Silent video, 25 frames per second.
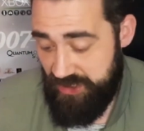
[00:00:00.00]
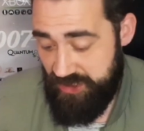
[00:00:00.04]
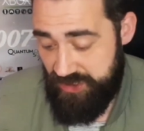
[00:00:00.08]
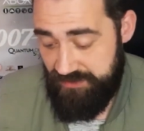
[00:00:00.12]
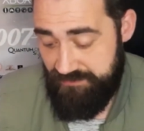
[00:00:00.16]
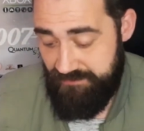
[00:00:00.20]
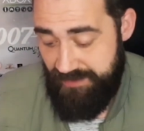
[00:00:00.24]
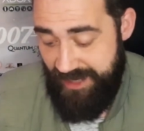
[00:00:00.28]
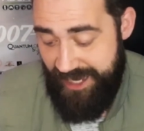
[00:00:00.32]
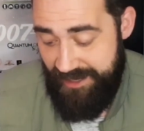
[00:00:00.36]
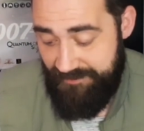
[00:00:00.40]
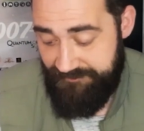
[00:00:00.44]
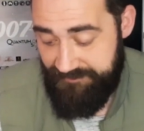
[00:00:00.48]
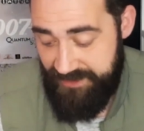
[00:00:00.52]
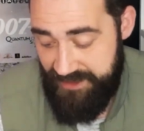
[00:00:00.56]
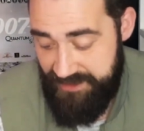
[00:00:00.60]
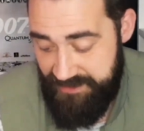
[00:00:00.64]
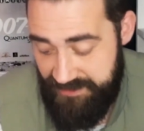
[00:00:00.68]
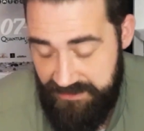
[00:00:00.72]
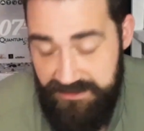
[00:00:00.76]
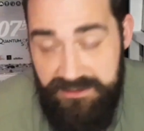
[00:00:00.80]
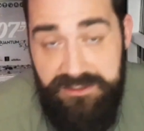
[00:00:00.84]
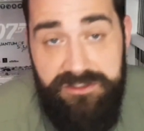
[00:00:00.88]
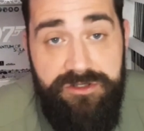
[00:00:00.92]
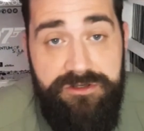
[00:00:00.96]
half
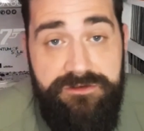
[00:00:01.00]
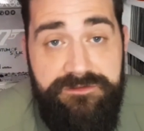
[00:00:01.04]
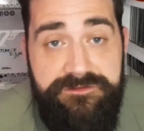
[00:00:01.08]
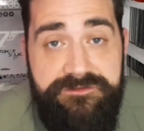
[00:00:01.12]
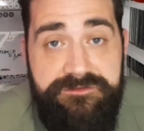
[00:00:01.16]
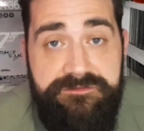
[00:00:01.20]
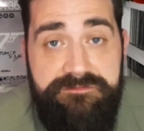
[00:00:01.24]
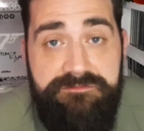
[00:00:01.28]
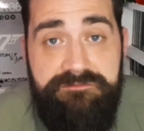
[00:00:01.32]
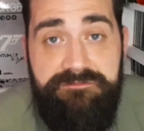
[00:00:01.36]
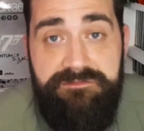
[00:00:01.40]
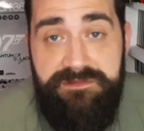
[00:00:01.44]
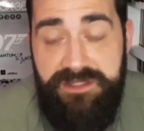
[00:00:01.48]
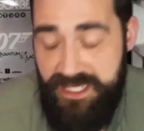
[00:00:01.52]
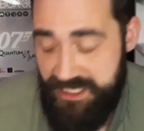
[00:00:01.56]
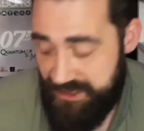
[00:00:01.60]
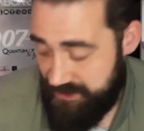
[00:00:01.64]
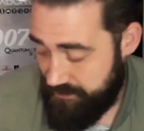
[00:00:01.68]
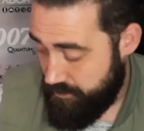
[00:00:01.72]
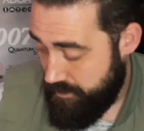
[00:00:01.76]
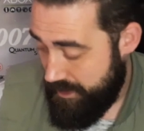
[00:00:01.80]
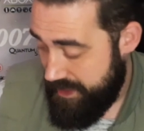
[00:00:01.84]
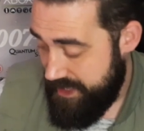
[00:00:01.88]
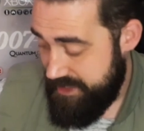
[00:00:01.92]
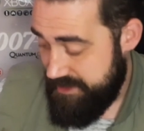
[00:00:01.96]
decent stuff
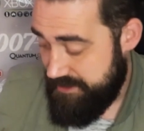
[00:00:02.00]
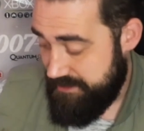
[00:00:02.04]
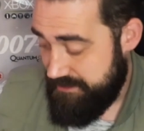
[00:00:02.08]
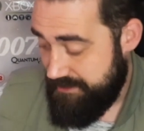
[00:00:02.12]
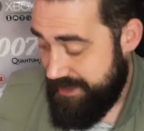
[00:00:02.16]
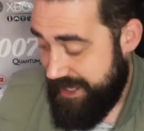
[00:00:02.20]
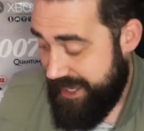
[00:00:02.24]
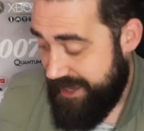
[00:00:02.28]
this week.